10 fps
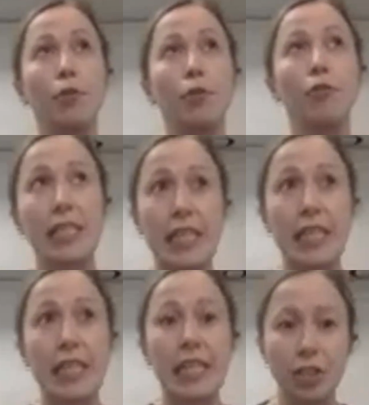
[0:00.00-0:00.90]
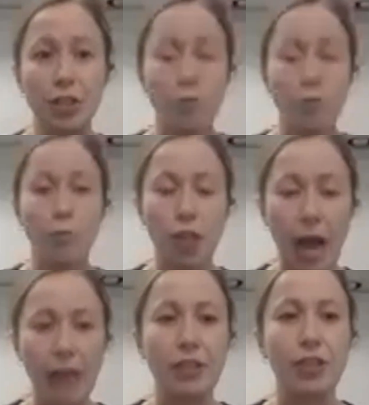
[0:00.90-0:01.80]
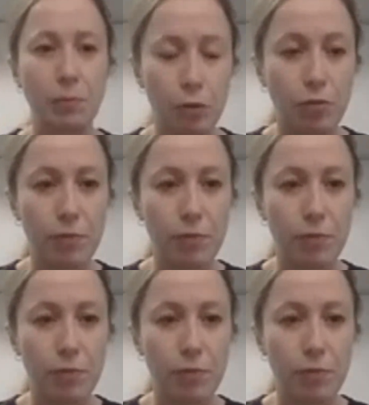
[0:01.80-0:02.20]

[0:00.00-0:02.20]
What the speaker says: progressing into more challenging